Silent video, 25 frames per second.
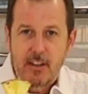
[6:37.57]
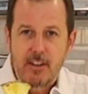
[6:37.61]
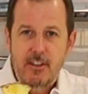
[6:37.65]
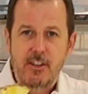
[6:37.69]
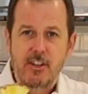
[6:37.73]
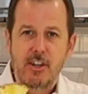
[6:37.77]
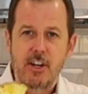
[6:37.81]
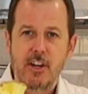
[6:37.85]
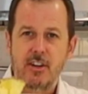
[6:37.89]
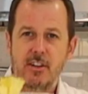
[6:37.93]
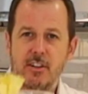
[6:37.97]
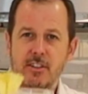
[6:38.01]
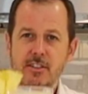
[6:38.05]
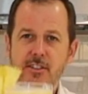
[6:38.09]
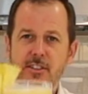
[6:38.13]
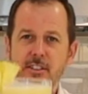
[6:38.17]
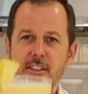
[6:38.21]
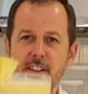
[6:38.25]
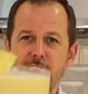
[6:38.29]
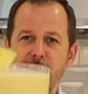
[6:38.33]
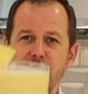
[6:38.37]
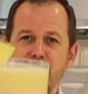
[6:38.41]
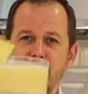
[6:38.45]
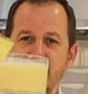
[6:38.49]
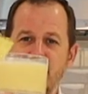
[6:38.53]
Cheers,
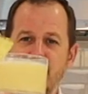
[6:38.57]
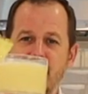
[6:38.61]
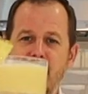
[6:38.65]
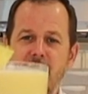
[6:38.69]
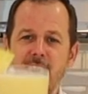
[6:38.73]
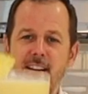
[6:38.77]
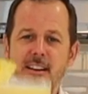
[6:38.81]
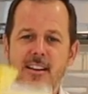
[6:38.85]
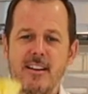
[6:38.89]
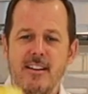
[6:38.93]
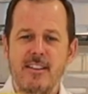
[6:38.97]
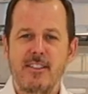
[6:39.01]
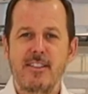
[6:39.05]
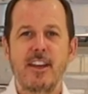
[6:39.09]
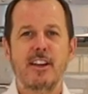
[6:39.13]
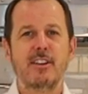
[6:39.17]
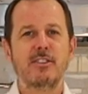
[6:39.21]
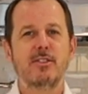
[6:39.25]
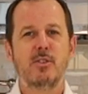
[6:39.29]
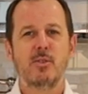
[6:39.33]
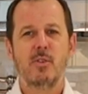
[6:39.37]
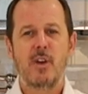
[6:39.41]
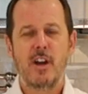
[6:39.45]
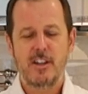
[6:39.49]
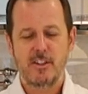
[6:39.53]
Salud. Thanks
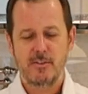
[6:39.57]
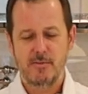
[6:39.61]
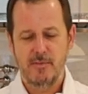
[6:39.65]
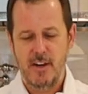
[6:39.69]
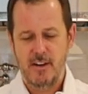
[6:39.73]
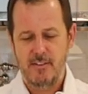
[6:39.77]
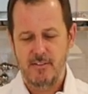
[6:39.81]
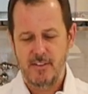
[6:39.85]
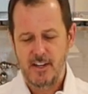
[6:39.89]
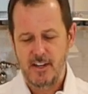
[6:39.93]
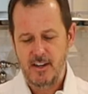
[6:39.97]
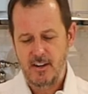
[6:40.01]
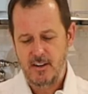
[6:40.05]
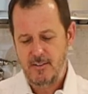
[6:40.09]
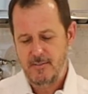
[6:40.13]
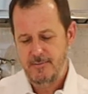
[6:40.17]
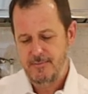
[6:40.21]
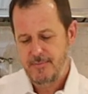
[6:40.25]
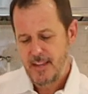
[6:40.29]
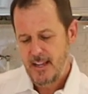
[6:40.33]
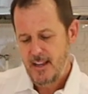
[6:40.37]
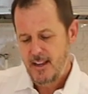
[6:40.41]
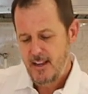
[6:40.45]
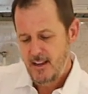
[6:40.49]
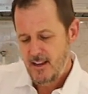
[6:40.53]
for watching my video.
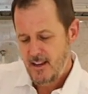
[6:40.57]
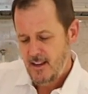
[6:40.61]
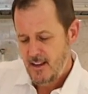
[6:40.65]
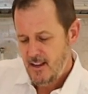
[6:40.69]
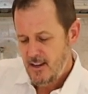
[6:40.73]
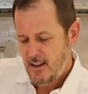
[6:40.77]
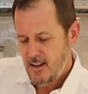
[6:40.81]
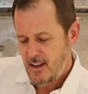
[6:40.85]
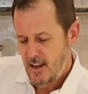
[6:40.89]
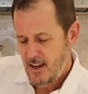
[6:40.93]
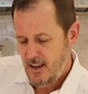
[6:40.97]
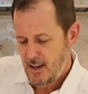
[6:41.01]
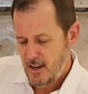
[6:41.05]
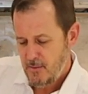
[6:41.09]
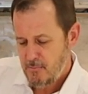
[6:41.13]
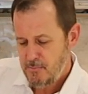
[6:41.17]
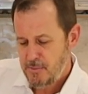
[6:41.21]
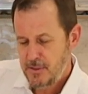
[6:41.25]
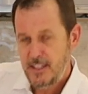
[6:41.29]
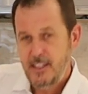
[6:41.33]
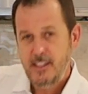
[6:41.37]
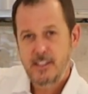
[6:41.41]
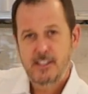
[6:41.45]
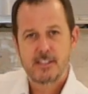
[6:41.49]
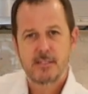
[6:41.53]

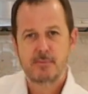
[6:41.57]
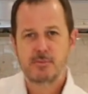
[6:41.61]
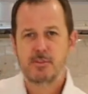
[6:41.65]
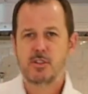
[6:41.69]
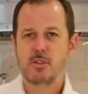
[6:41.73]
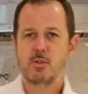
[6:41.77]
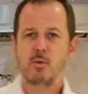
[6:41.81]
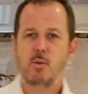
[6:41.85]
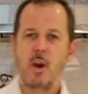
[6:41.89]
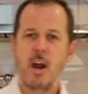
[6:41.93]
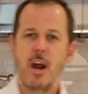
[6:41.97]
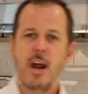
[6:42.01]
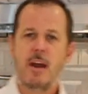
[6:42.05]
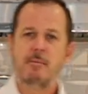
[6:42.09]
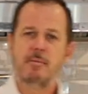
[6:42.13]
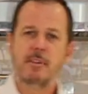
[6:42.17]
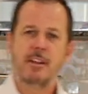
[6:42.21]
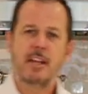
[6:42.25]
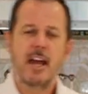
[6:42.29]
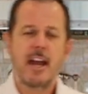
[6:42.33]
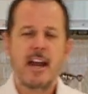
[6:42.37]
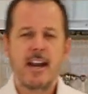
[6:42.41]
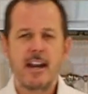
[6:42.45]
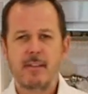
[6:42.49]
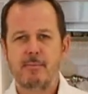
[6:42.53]
Please subscribe,
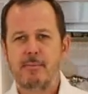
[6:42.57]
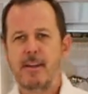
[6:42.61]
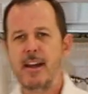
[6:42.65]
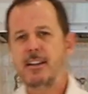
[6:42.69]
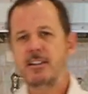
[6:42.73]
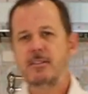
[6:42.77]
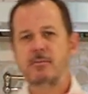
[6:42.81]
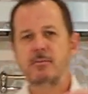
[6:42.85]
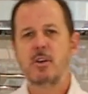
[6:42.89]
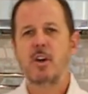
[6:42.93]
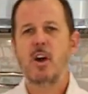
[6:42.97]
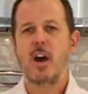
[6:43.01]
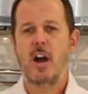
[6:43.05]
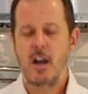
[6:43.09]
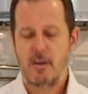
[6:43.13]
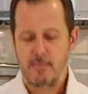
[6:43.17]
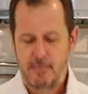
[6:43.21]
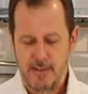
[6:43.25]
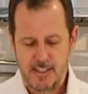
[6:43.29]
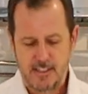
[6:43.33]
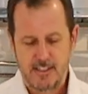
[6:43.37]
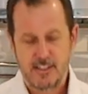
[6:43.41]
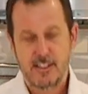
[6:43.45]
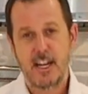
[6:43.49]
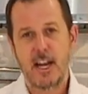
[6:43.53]
like, make some
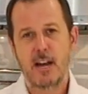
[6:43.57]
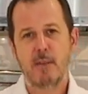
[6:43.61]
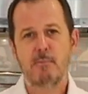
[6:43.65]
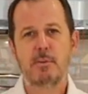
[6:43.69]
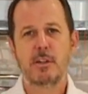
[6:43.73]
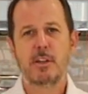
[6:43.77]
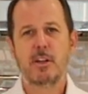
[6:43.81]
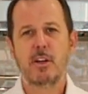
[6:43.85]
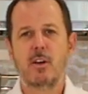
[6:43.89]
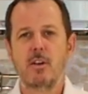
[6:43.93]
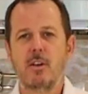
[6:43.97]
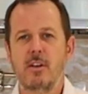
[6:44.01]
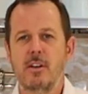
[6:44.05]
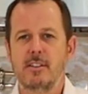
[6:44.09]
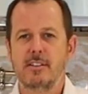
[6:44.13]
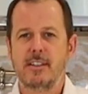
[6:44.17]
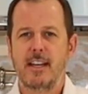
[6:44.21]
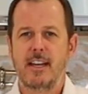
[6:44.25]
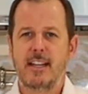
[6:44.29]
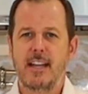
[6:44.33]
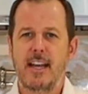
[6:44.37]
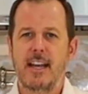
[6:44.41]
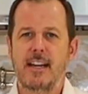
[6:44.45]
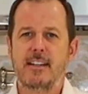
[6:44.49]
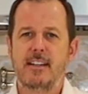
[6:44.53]
comments down below, because I
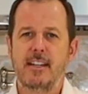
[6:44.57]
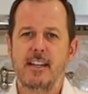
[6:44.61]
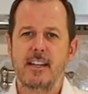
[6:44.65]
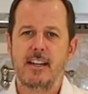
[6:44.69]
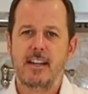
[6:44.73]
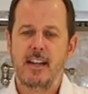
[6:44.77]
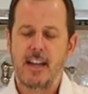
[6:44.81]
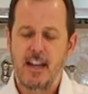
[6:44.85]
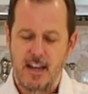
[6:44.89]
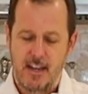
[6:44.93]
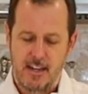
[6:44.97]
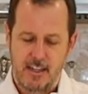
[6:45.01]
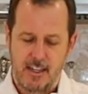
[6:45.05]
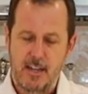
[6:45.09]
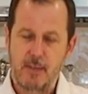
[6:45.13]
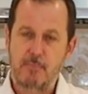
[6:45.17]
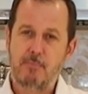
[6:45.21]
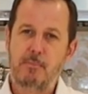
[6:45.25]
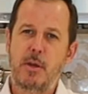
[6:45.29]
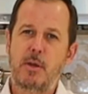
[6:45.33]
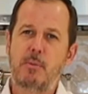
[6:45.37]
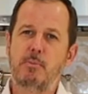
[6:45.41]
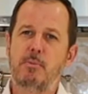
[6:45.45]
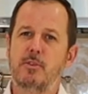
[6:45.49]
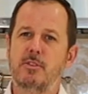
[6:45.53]
like to get
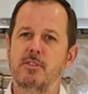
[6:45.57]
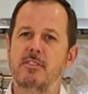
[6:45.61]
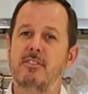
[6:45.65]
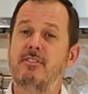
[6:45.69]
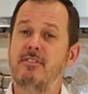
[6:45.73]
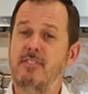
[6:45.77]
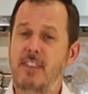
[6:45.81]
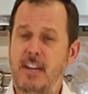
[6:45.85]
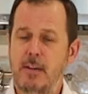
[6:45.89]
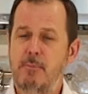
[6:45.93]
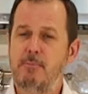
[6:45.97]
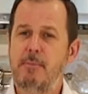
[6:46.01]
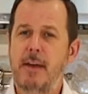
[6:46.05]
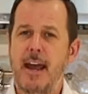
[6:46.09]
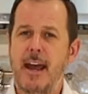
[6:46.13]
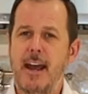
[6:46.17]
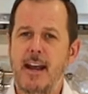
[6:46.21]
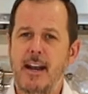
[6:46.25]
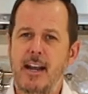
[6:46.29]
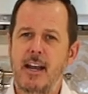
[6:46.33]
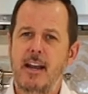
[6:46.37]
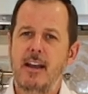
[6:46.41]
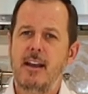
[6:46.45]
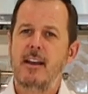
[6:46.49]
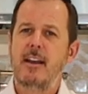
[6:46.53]
people's
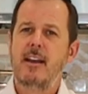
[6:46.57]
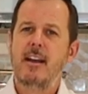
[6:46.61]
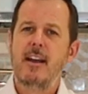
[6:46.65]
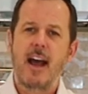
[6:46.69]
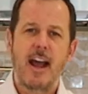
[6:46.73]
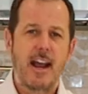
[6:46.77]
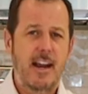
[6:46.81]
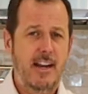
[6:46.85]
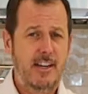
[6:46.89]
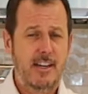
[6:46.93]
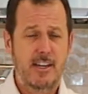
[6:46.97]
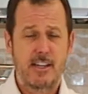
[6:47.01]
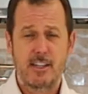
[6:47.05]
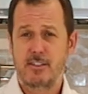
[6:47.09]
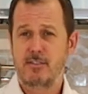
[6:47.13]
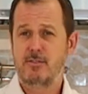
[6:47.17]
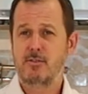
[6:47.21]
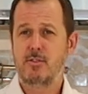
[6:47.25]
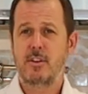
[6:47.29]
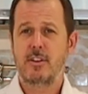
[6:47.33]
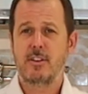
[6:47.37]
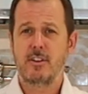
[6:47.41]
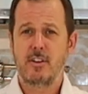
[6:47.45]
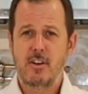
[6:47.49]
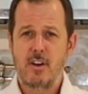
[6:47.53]
feedback, ideas
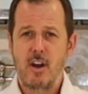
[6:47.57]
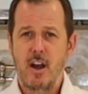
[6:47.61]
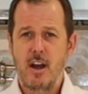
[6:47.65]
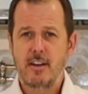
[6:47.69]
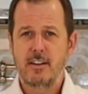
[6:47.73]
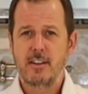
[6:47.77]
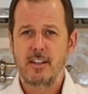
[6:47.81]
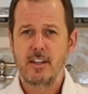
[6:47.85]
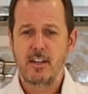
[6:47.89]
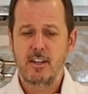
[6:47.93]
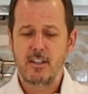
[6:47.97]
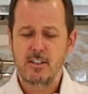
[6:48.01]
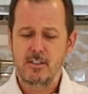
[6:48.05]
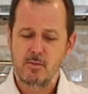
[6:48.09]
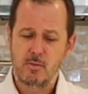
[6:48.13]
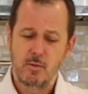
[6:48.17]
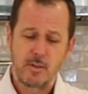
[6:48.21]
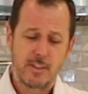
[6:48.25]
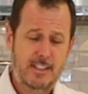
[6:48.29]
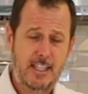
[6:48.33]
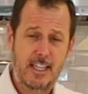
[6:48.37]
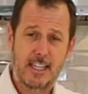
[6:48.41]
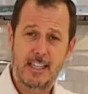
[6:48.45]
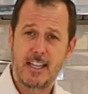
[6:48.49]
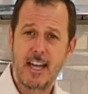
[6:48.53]
for other cocktails,
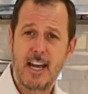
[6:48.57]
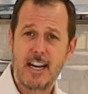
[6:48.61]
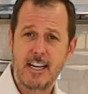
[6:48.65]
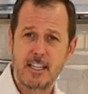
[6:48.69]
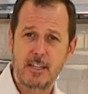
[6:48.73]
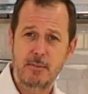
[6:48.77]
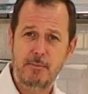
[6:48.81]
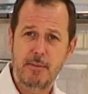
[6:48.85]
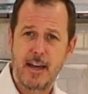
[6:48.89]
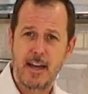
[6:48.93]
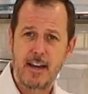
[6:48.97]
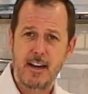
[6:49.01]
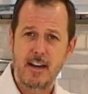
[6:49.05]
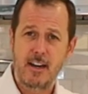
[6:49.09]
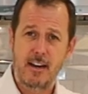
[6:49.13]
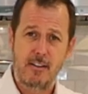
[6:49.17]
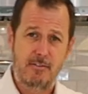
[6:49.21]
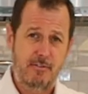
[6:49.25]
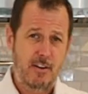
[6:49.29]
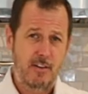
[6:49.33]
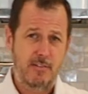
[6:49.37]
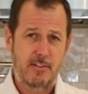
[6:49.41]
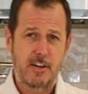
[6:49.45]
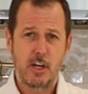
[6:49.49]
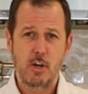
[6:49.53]
what they liked about it, if
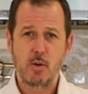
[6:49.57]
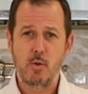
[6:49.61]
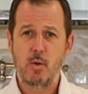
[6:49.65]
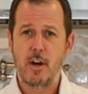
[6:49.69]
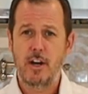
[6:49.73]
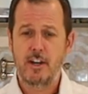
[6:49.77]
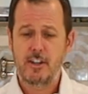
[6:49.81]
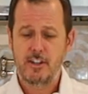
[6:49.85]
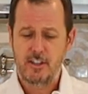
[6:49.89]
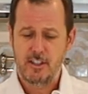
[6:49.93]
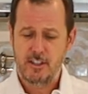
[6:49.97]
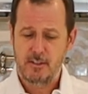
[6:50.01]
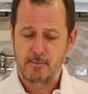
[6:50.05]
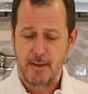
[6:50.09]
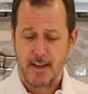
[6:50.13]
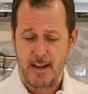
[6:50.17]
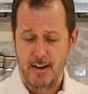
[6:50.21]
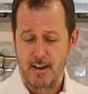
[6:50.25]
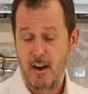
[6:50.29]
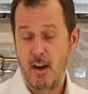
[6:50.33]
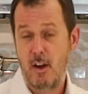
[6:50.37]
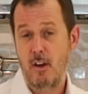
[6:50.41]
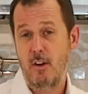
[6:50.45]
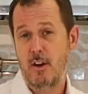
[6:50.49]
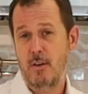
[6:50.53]
you have any questions about
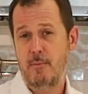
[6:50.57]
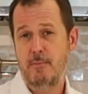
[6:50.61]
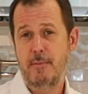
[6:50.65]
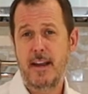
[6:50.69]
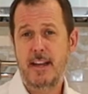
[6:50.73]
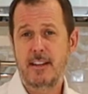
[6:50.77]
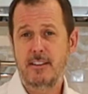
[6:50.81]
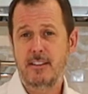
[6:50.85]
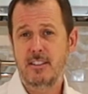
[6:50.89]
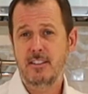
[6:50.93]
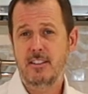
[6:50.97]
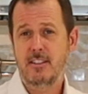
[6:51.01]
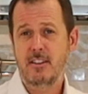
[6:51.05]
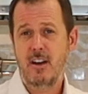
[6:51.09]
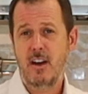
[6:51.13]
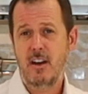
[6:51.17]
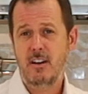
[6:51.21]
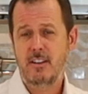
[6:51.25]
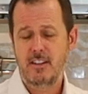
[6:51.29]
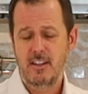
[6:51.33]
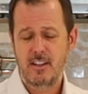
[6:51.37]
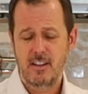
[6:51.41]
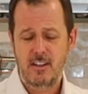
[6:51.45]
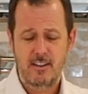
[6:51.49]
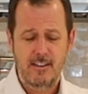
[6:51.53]
how I made this
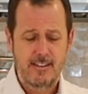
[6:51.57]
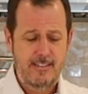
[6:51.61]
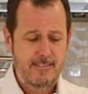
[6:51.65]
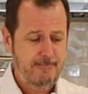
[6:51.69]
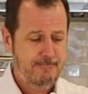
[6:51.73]
cocktail.